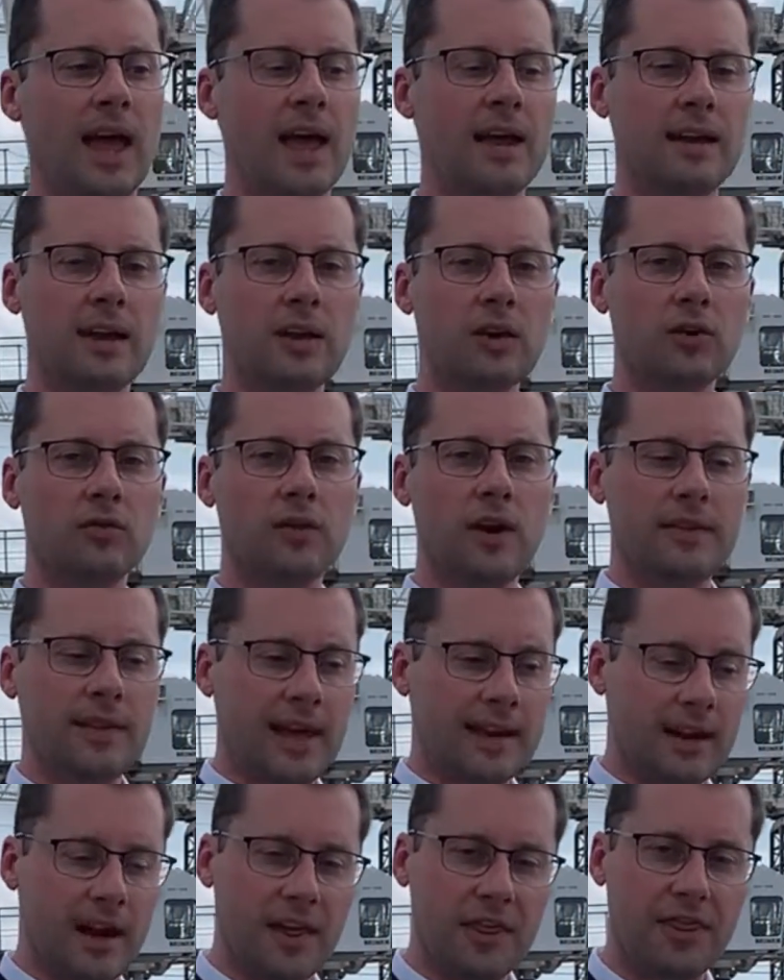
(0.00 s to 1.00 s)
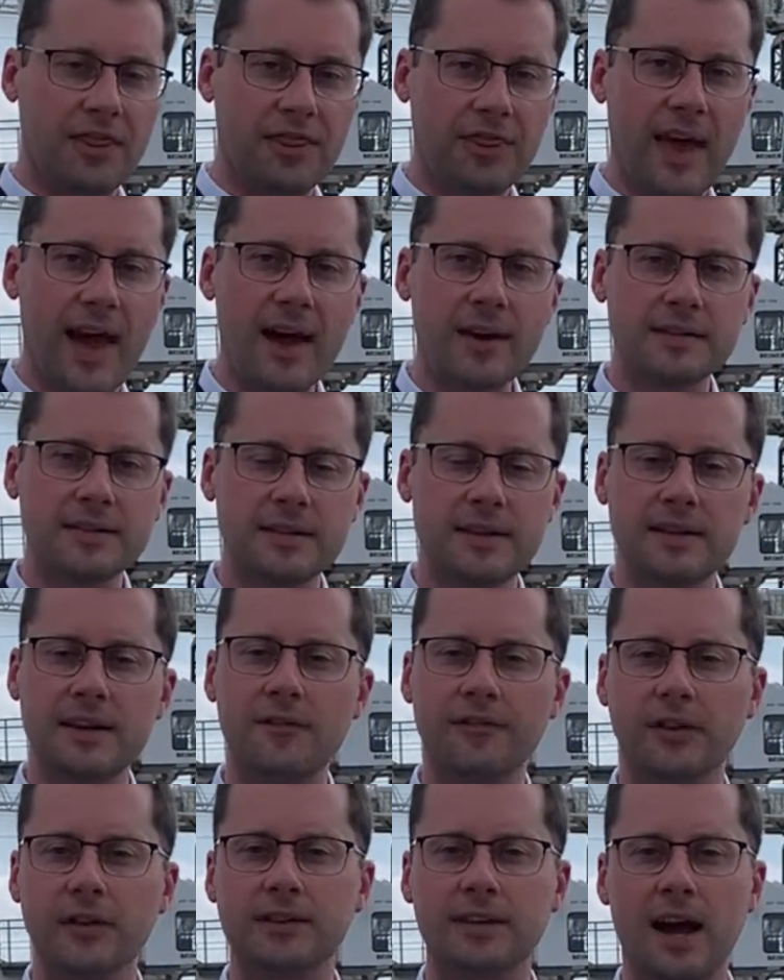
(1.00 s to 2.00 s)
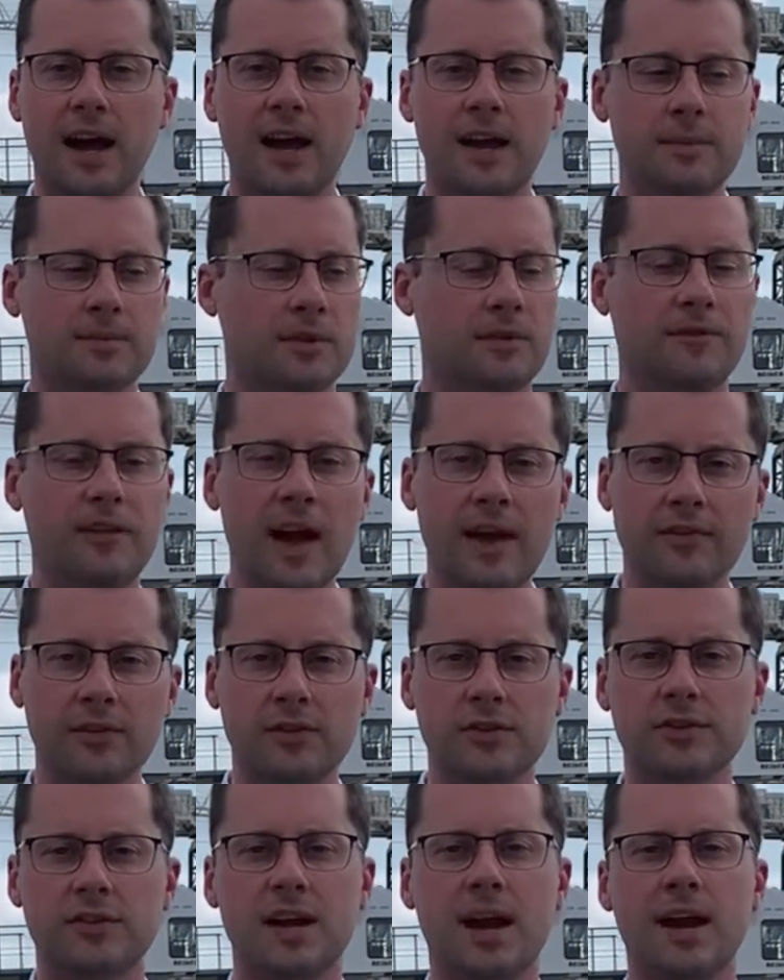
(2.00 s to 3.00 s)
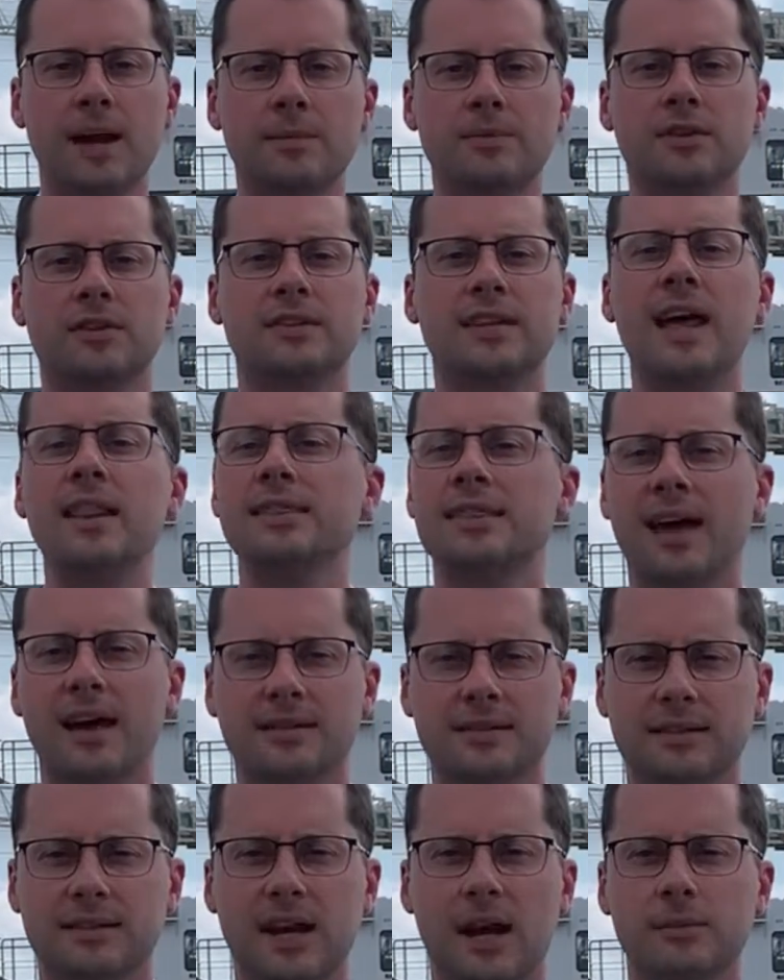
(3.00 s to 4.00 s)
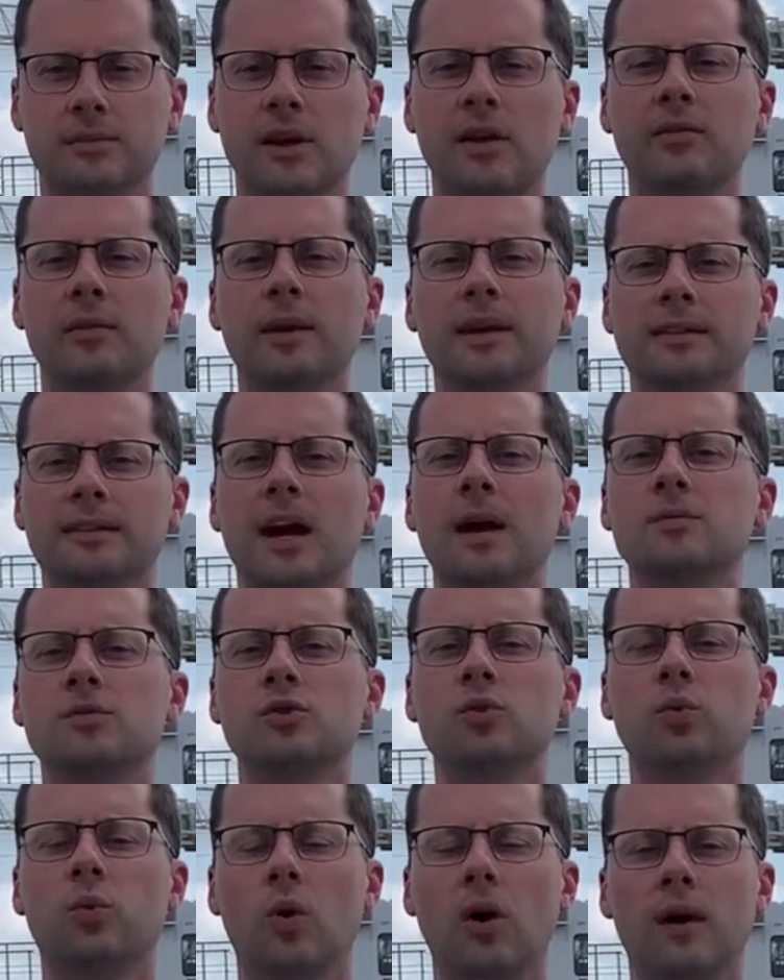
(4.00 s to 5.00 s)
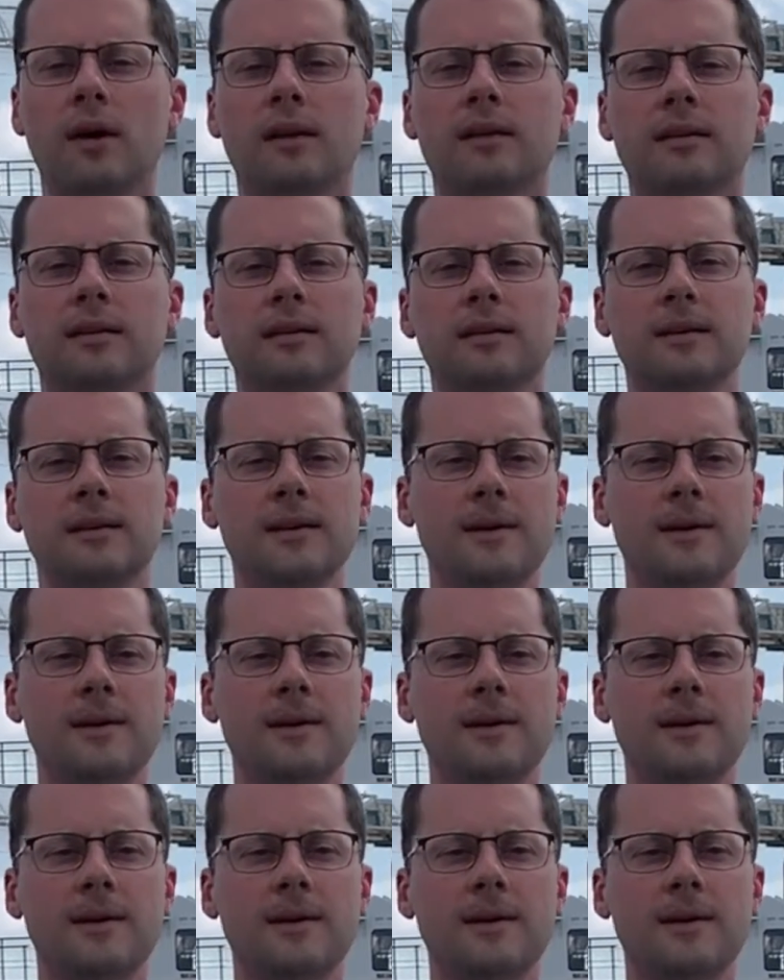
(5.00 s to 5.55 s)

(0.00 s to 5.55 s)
and it'll run that 1,000 different times or 500 times or 10,000 times, however many times you want.